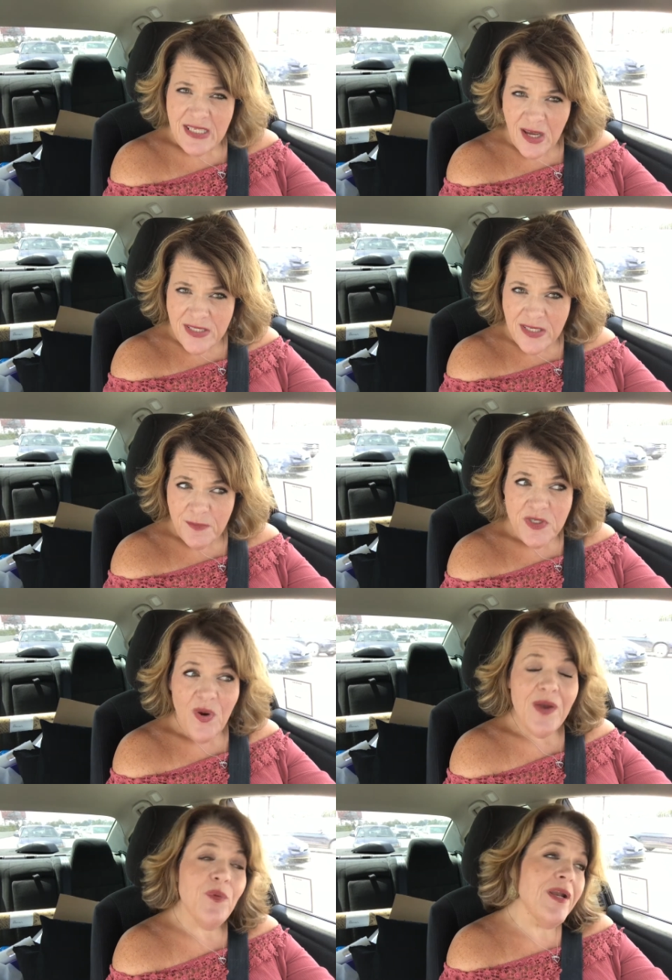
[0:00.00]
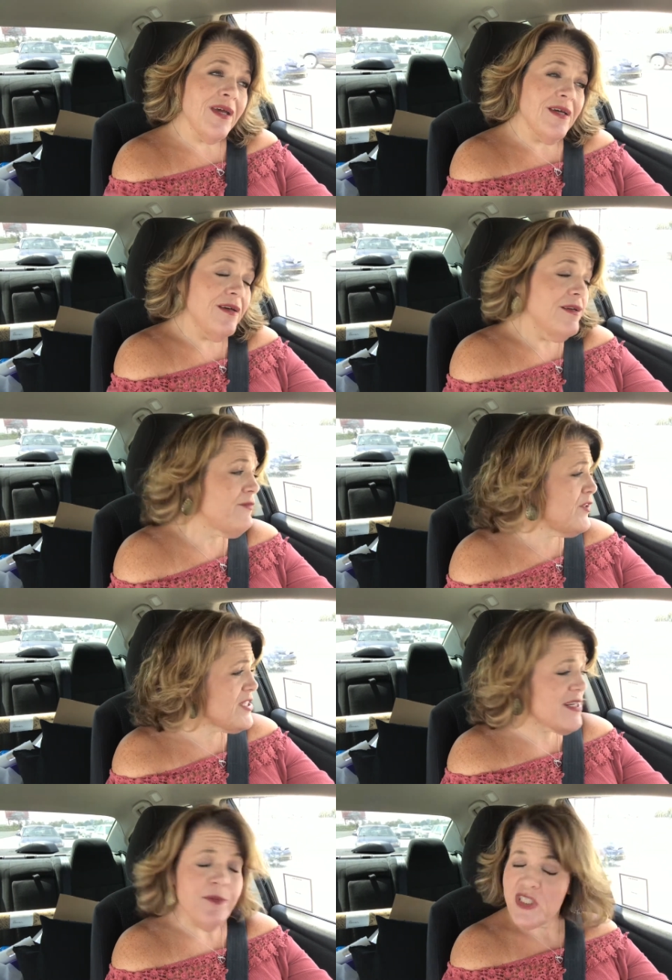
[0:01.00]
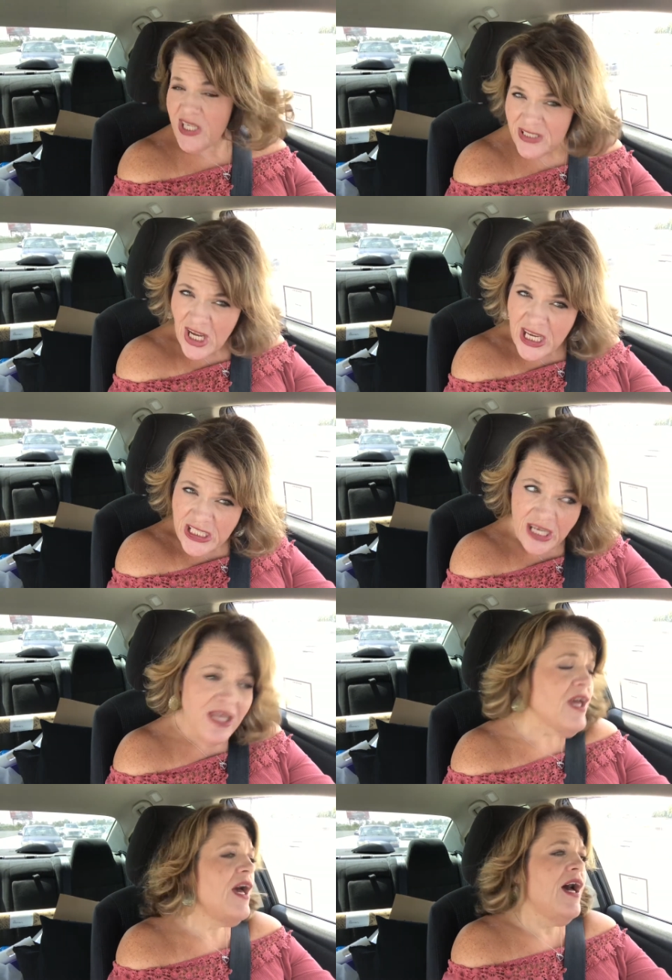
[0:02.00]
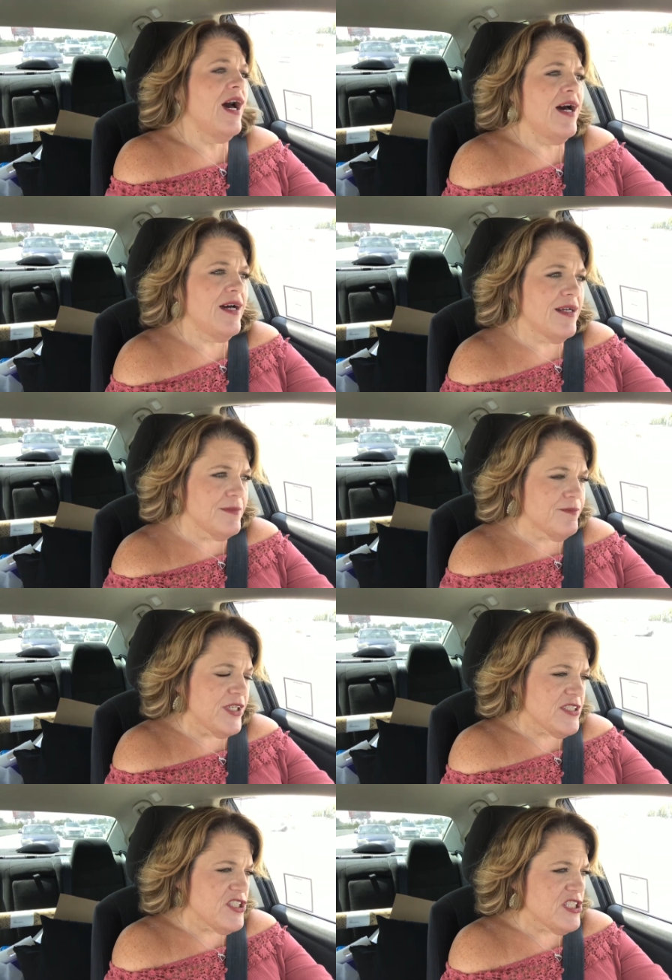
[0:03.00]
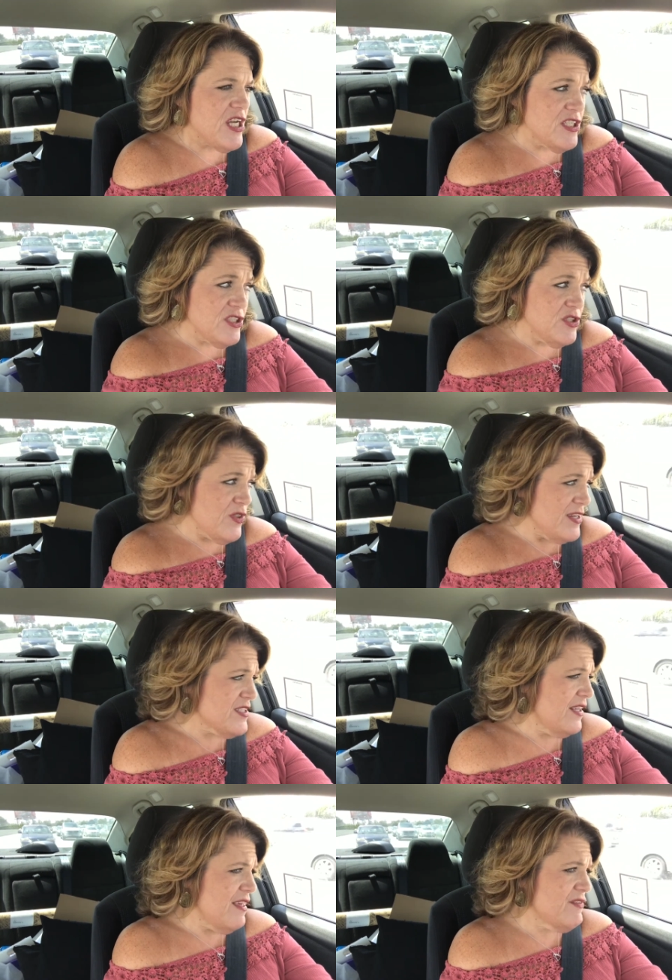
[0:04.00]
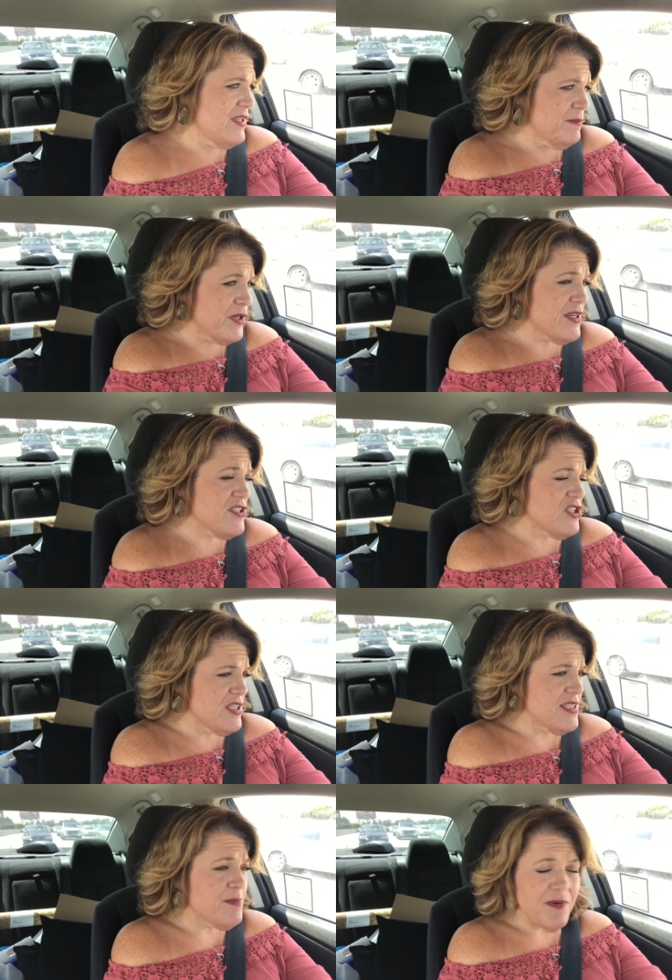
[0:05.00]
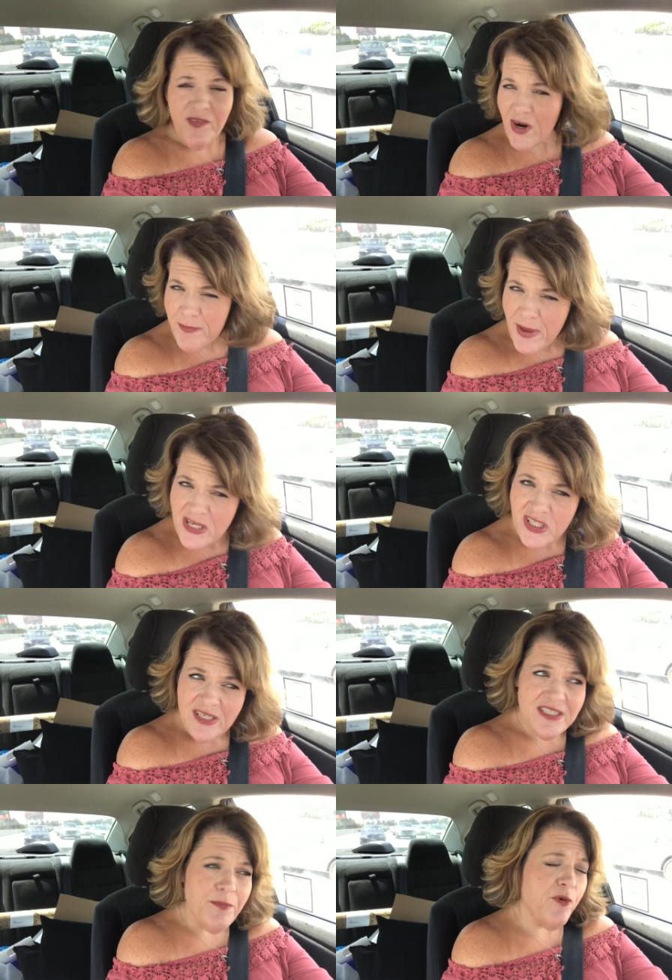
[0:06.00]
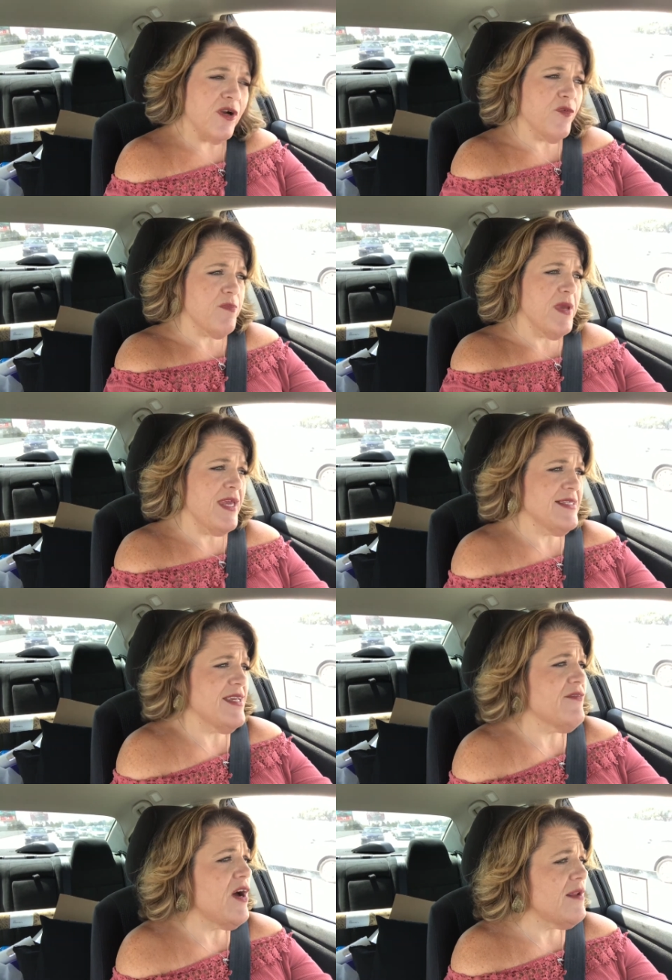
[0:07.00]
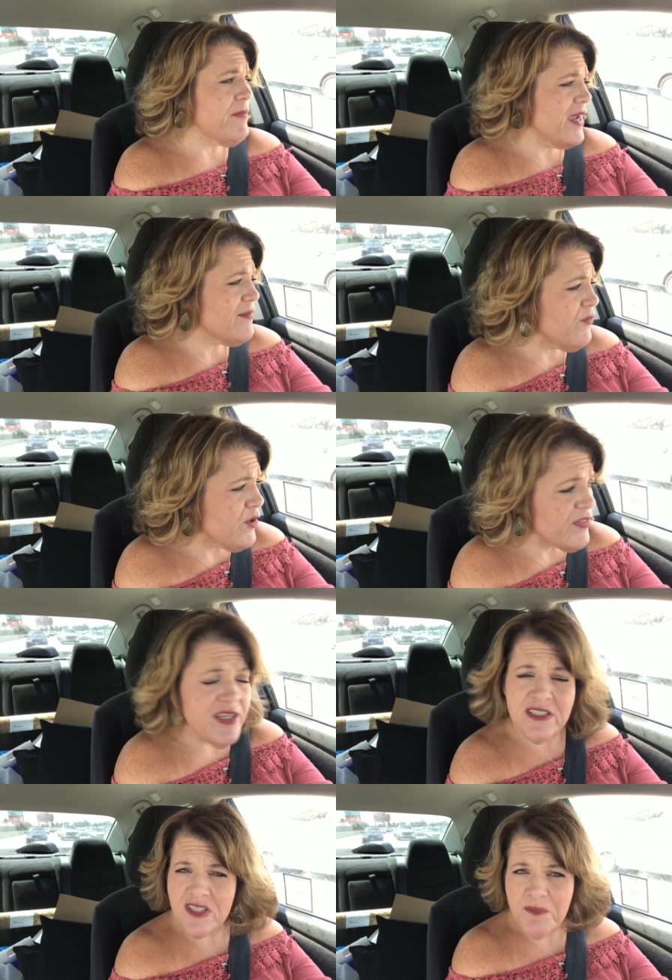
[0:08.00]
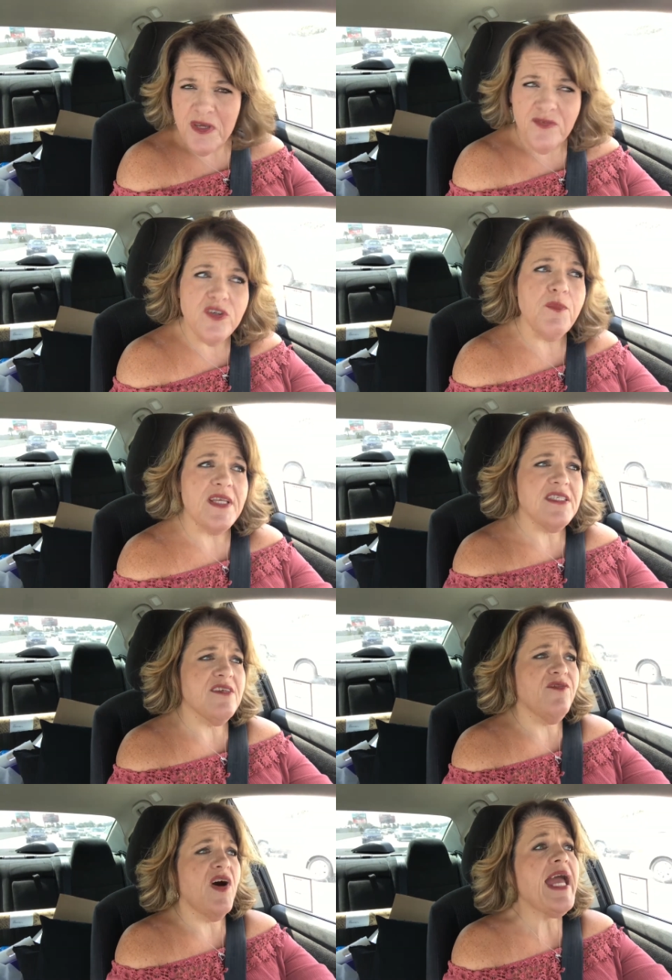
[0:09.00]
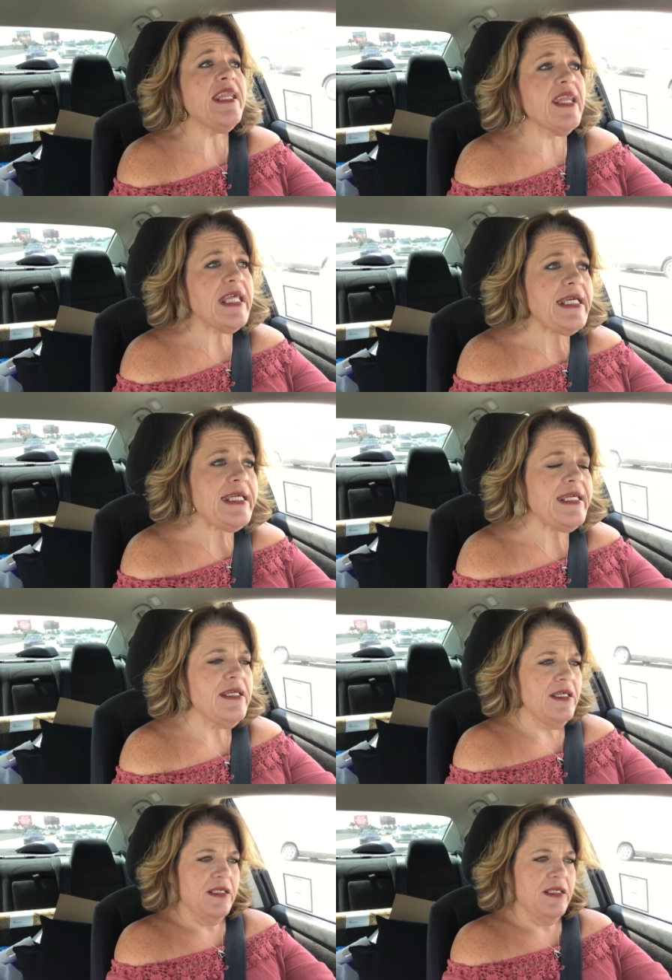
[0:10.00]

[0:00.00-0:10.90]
it's awesome. So I want to uh, first appreciate Tanya, um, VSG Tanya 2011, because she has been very patient and supportive with me as I've gone back and forth. And it took me a few months to finally